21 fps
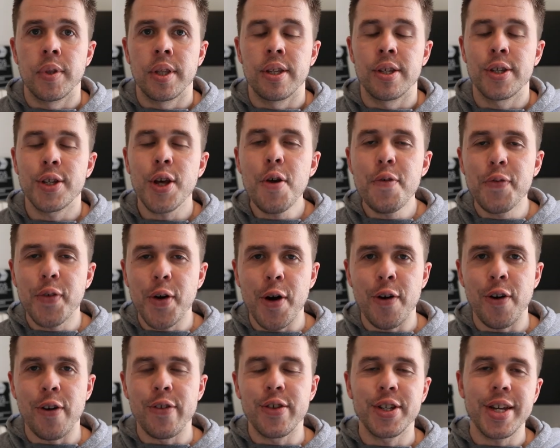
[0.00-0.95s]
So
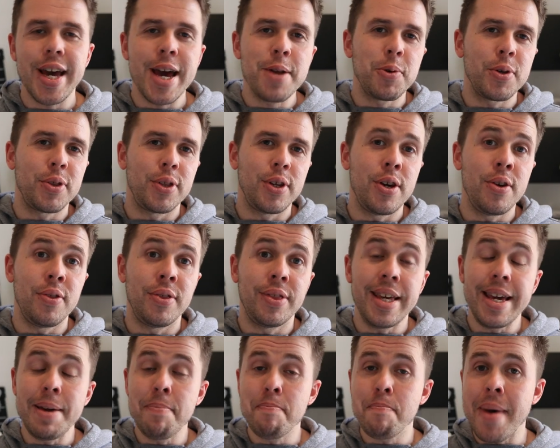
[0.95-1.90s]
far I've shared with you
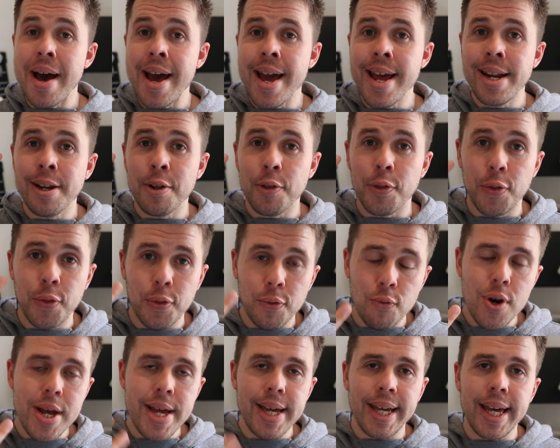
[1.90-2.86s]
the main
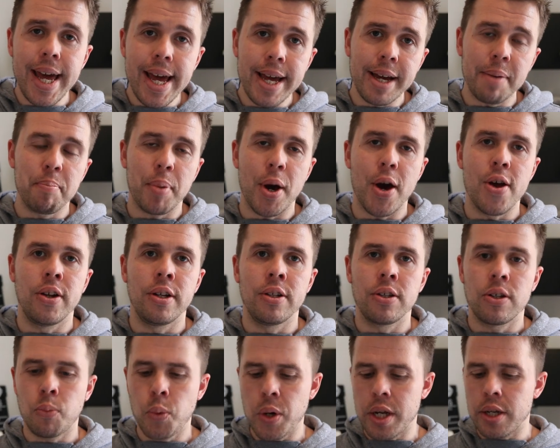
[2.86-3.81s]
three key
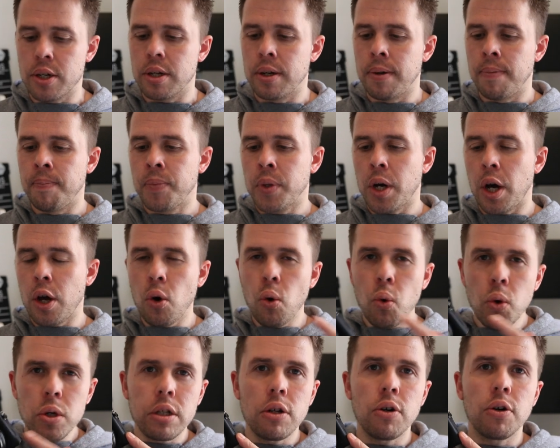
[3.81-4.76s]
components which I
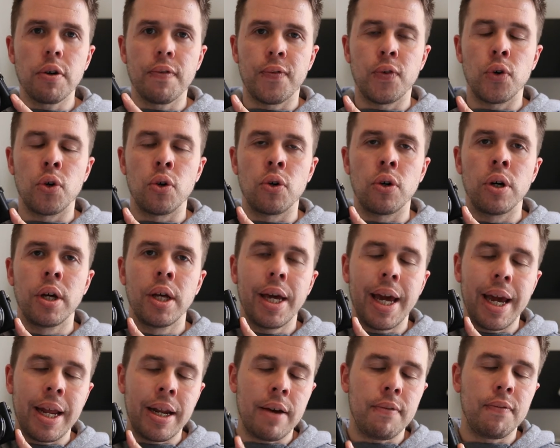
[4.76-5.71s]
always look for
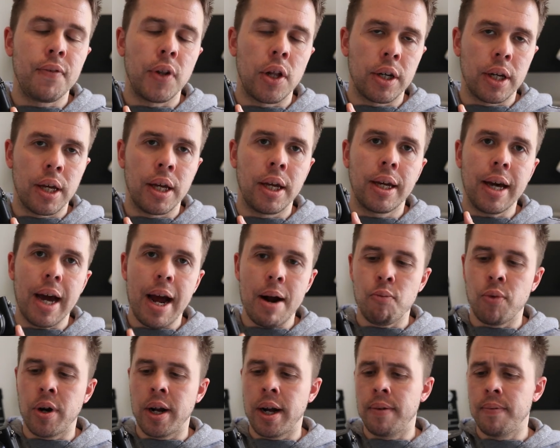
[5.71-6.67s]
in a vlogging
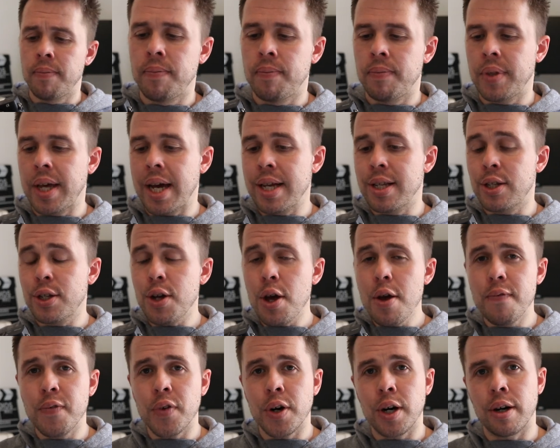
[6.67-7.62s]
camera. And so
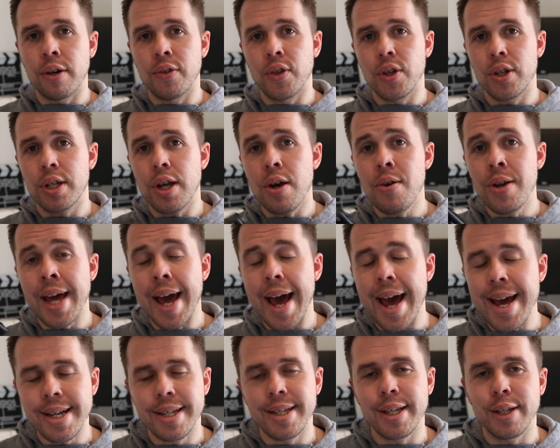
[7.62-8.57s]
far the Sony
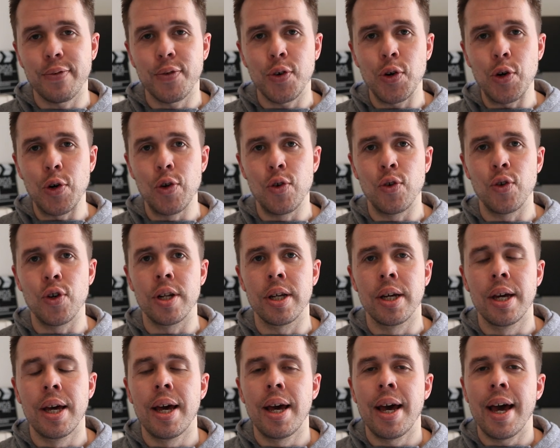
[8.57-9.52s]
a6400
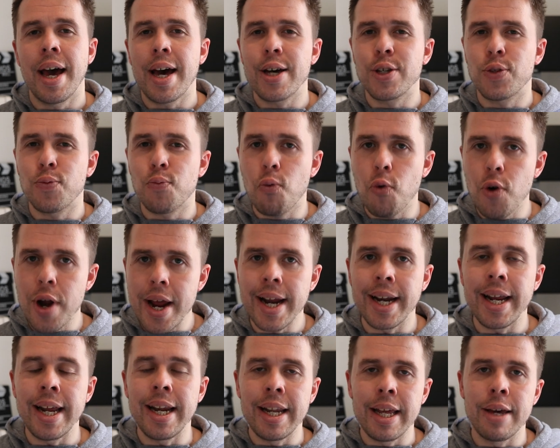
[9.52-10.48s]
has
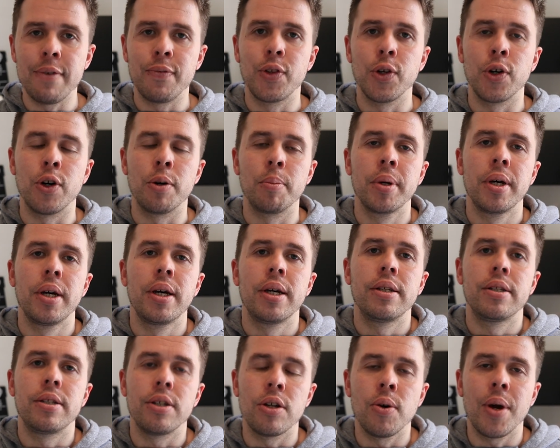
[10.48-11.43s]
really lived up
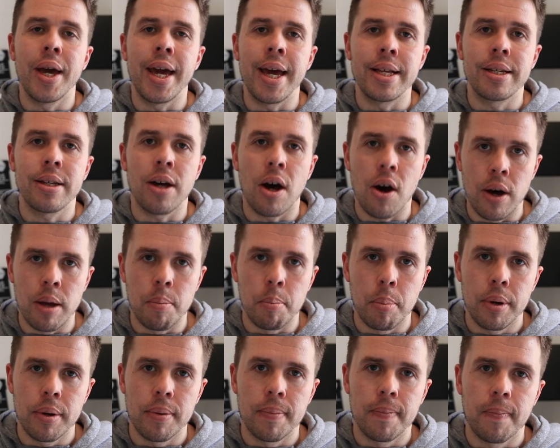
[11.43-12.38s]
to its hype.